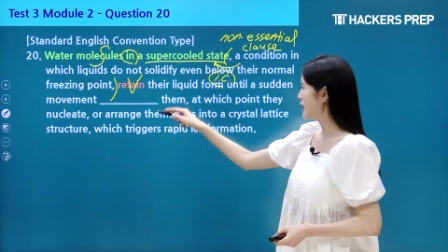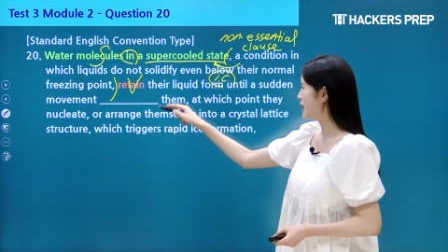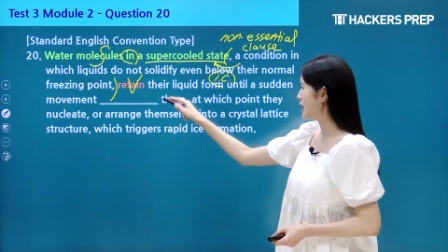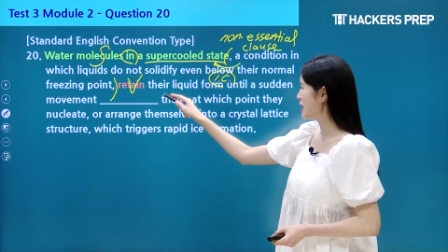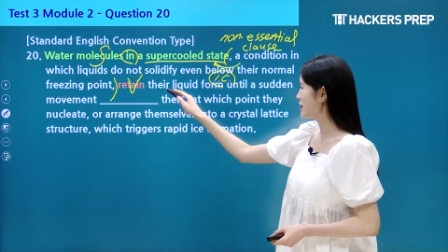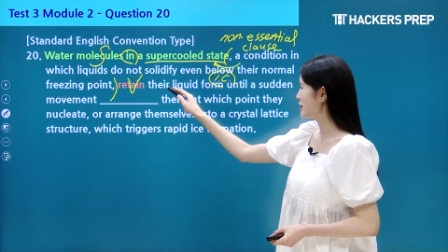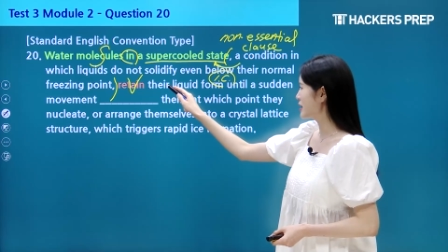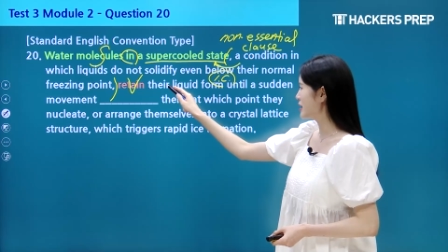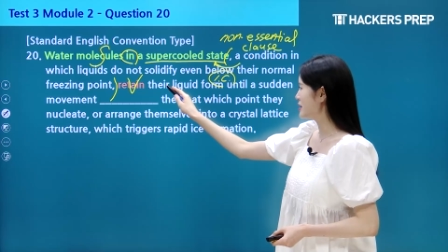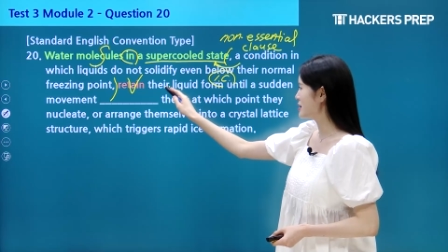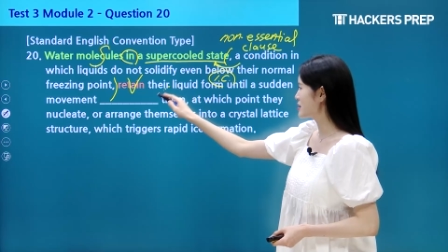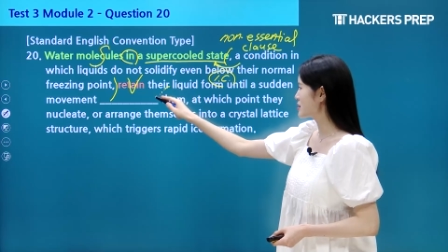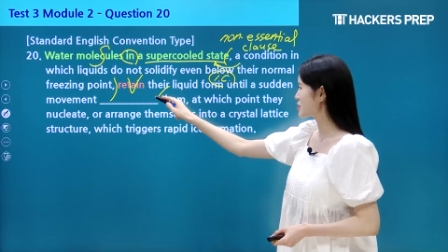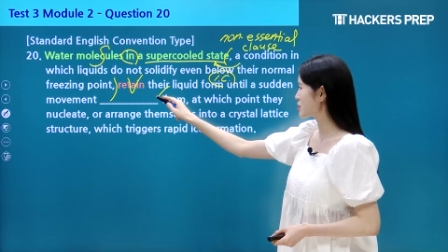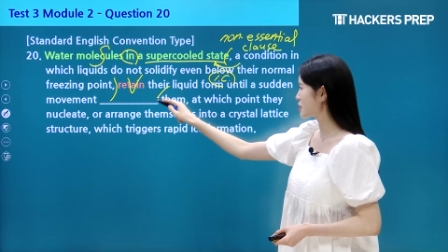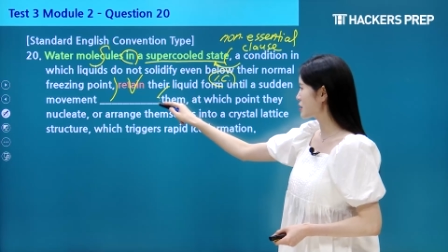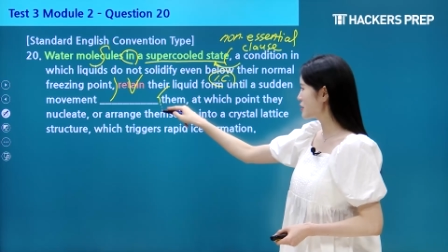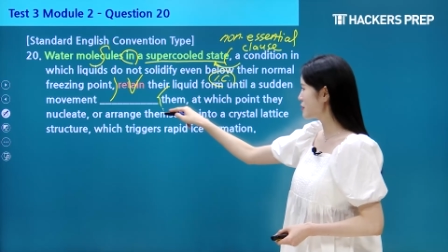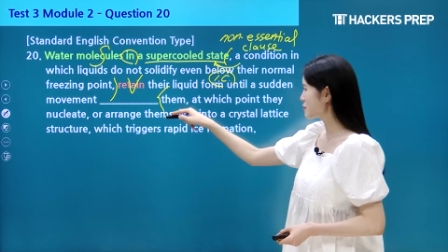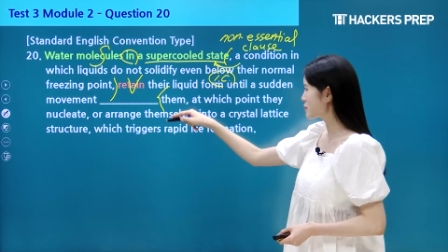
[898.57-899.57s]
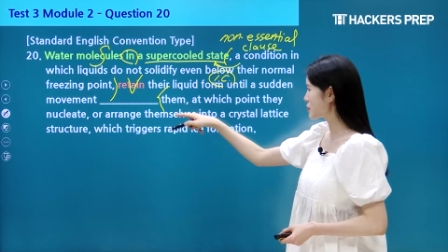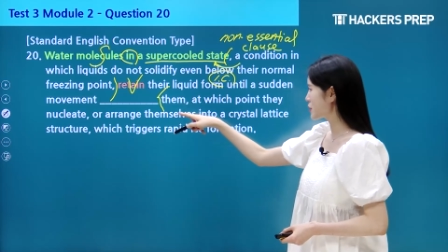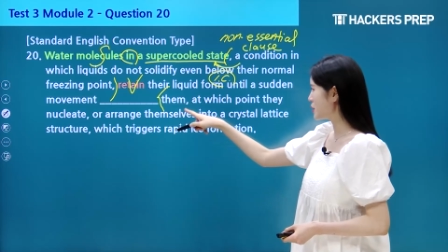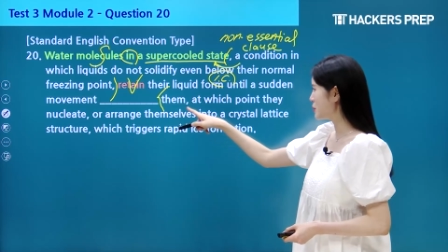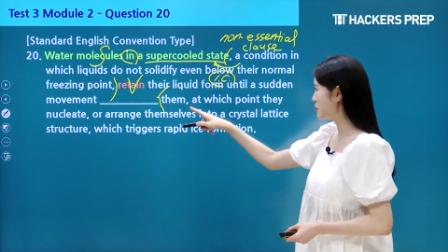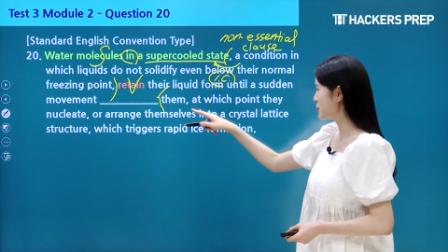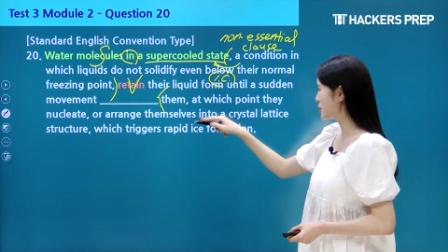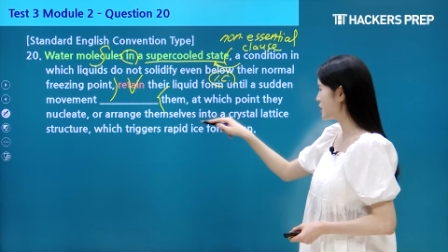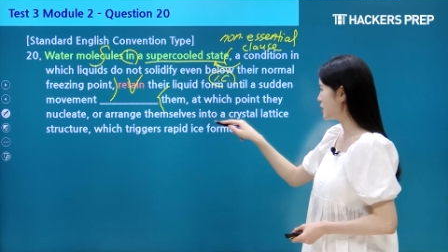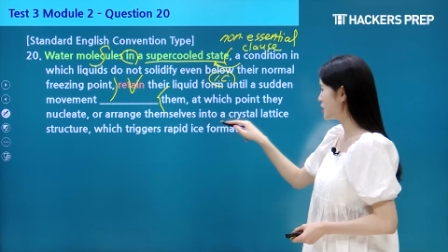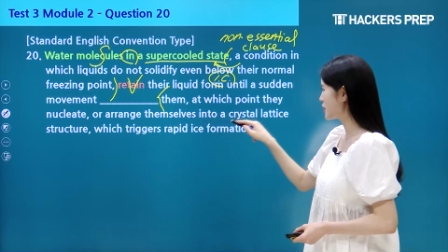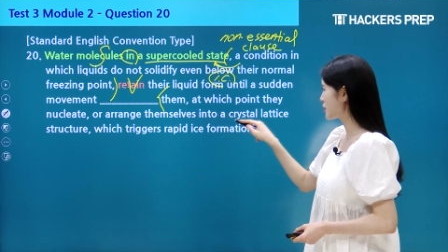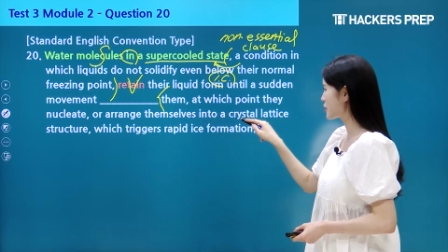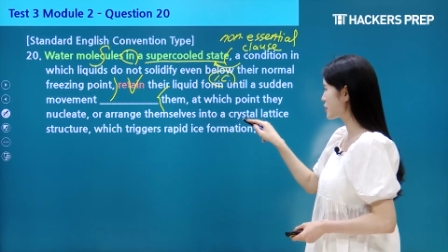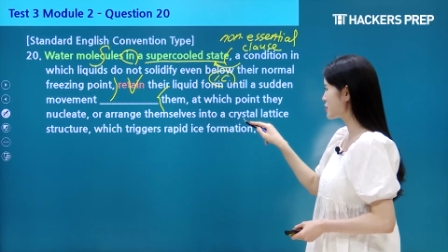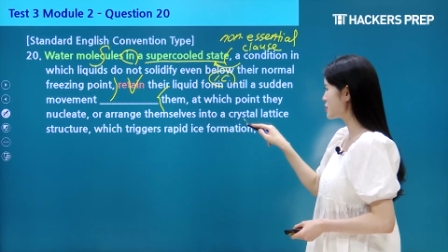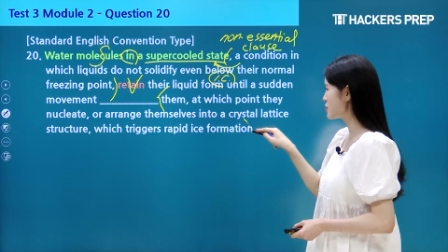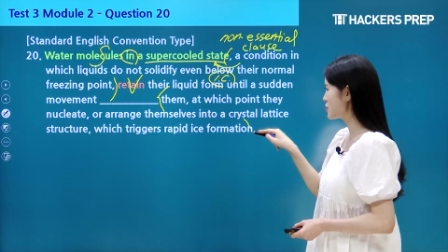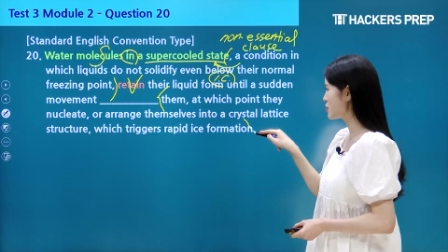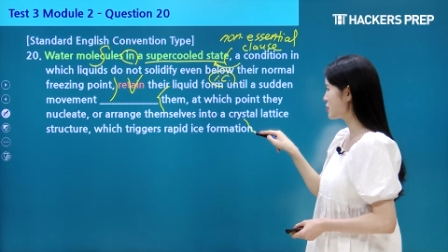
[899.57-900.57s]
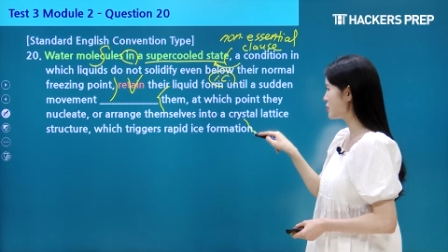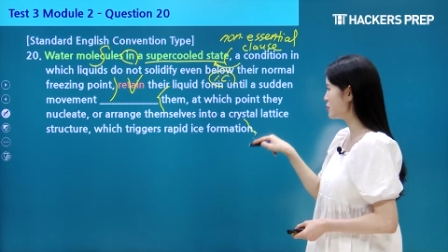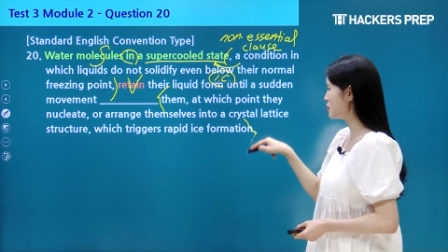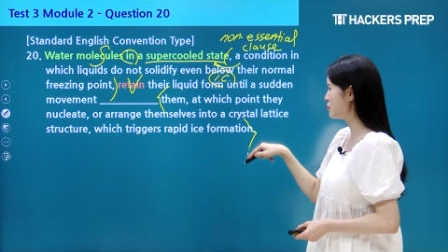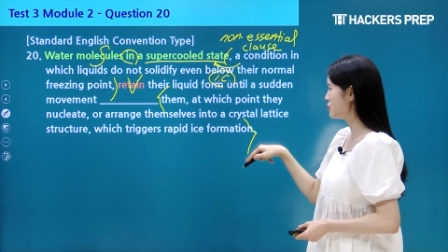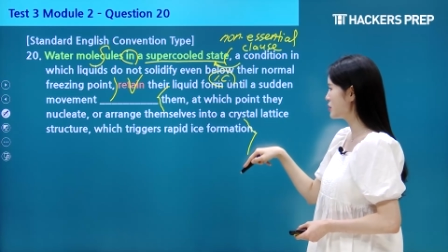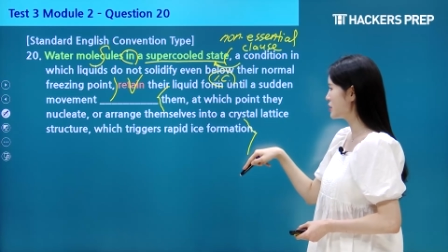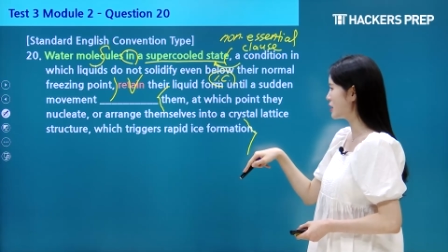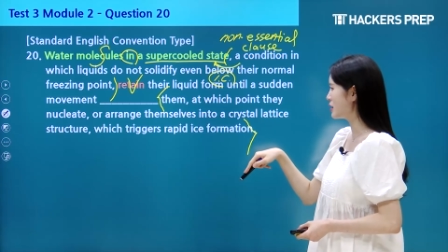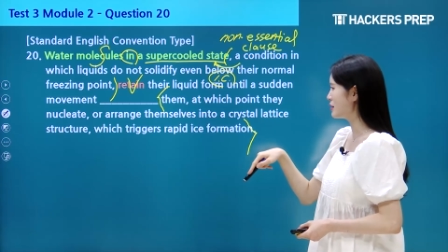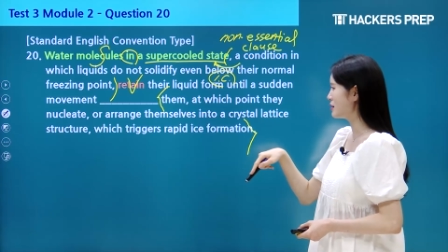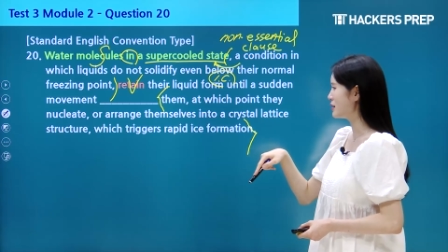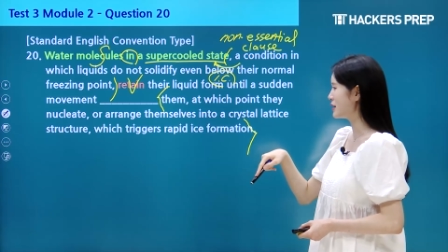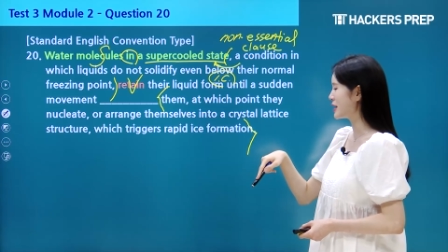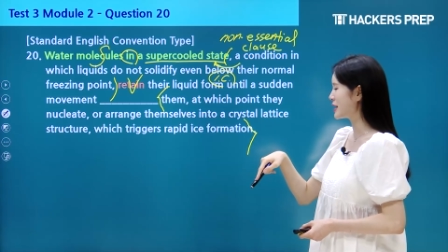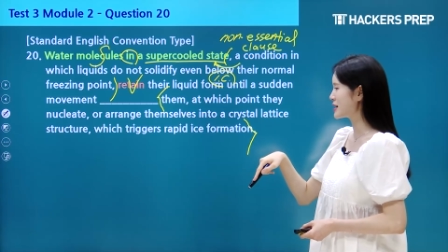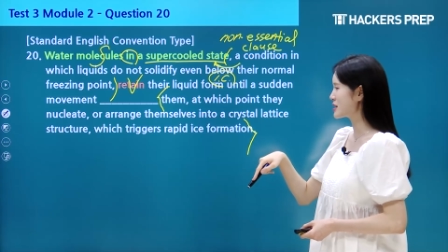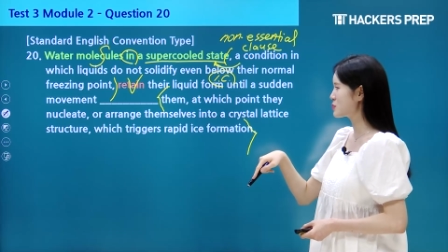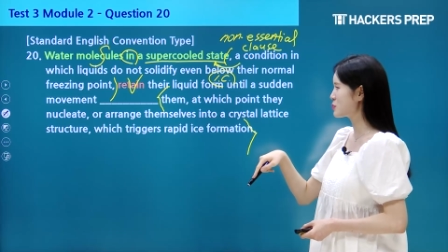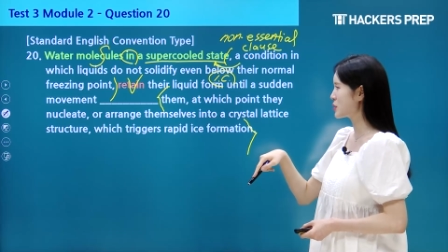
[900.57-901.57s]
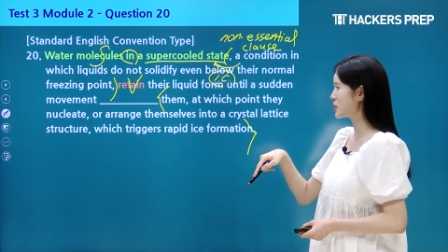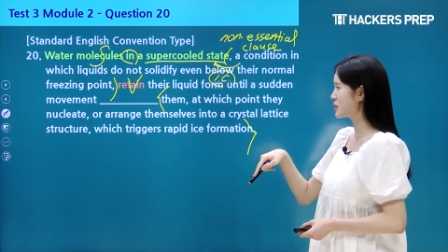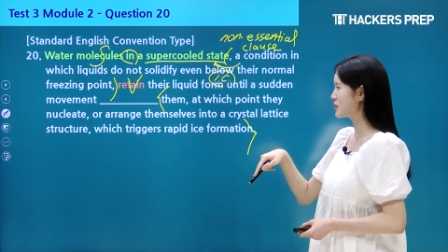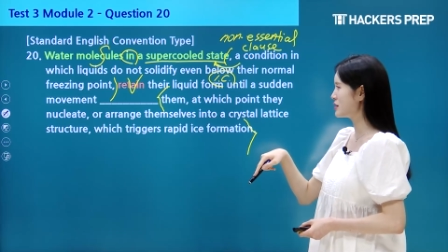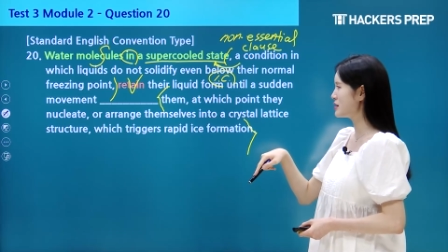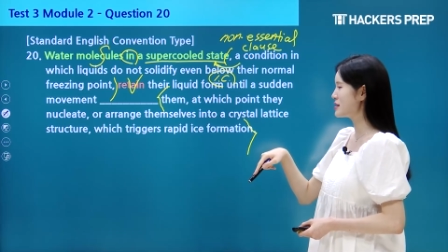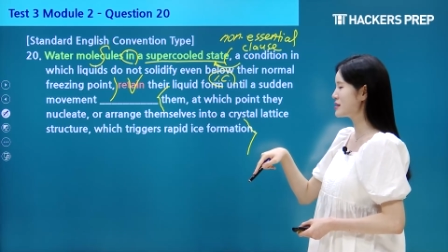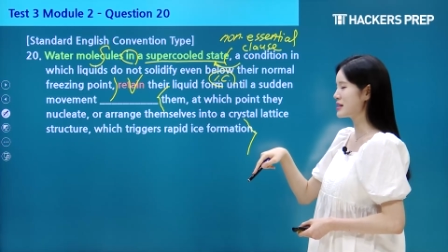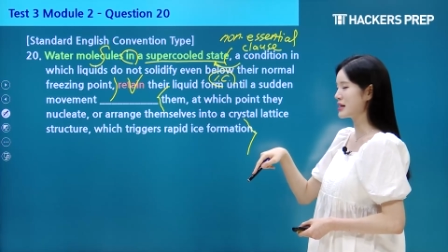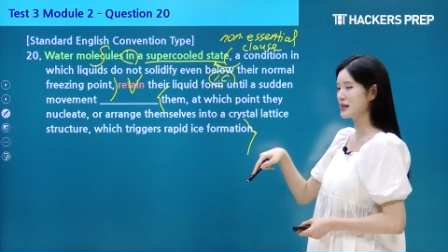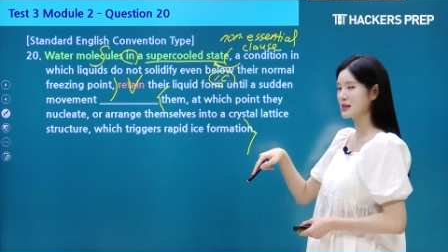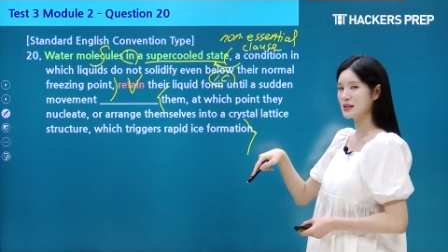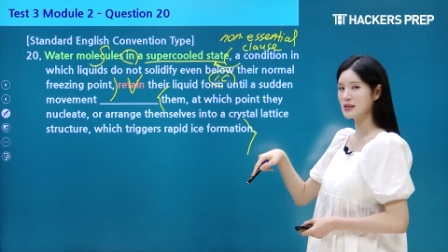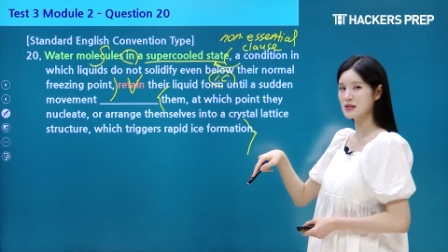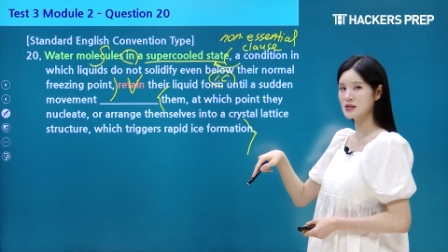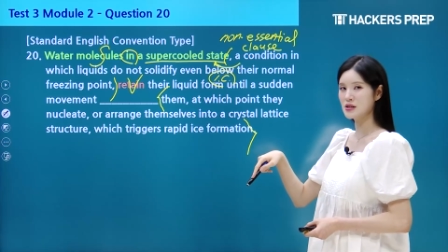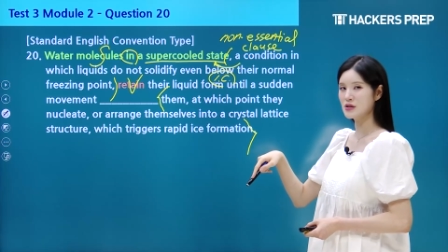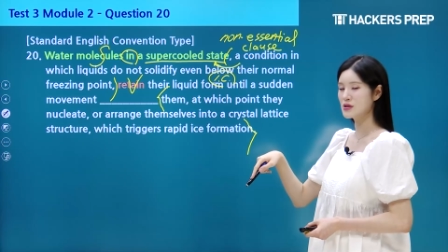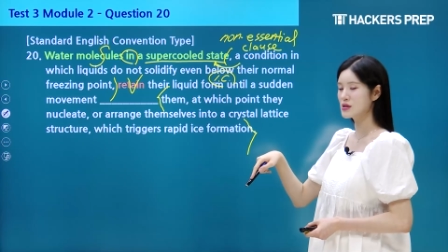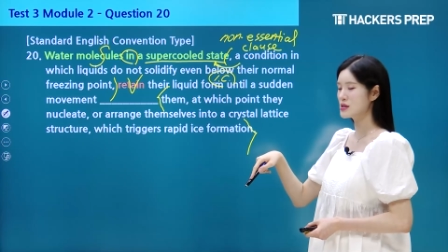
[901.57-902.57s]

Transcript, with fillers: And then starting from here to the last part of the sentence, you